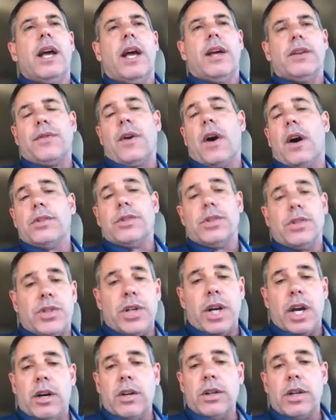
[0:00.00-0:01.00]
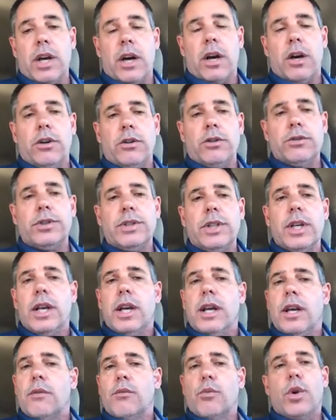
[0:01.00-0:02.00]
As far as the jail goes,
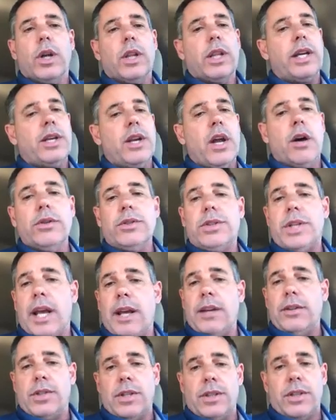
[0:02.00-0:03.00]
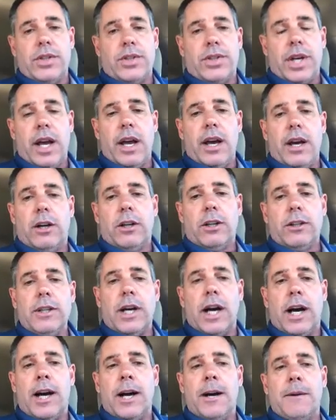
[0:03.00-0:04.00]
really no change in the jail,
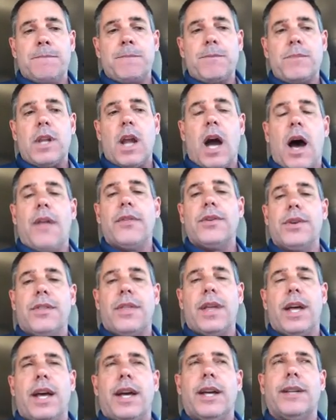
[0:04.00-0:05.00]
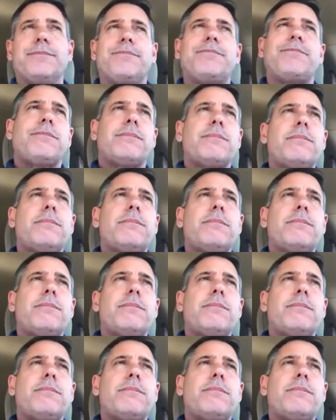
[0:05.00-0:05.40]
other than